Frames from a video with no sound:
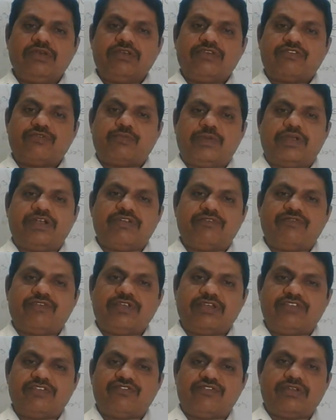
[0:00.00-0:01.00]
spend
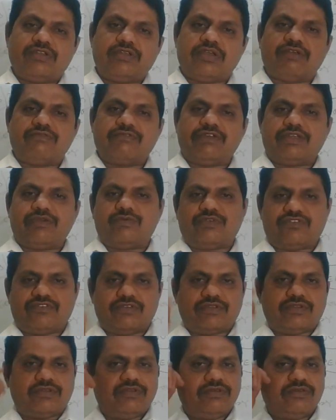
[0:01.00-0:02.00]
for each and every
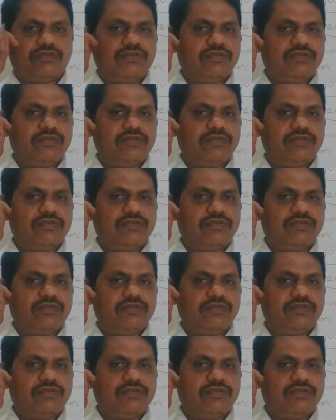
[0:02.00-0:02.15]
question.